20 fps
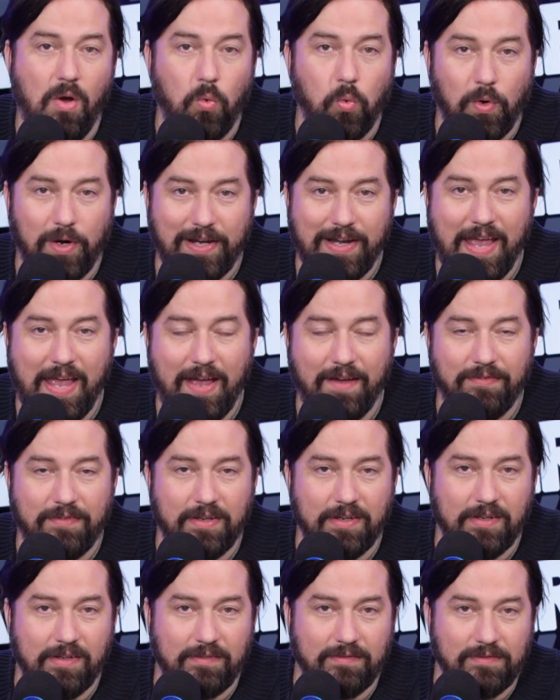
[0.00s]
We're going to have
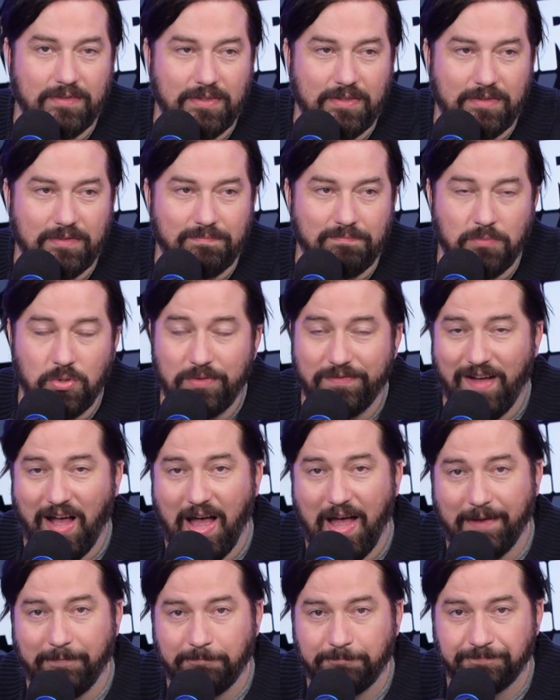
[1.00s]
to move
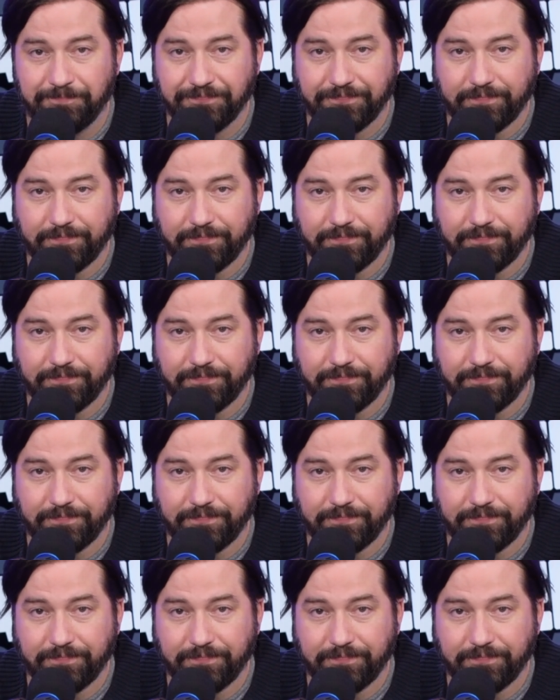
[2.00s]
on.